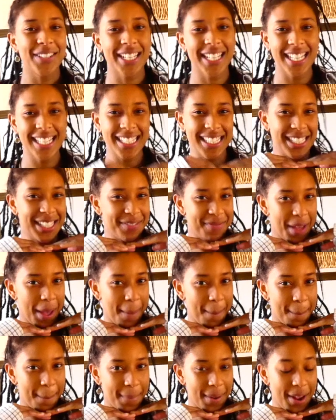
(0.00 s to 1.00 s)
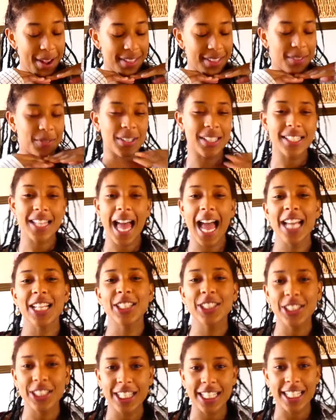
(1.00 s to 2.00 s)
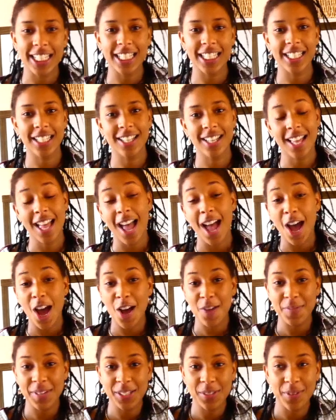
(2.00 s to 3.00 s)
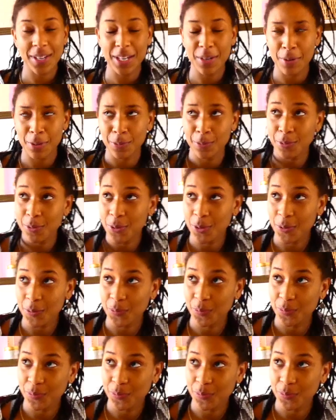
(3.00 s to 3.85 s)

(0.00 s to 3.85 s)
Because my birthday was actually, I've been 21 for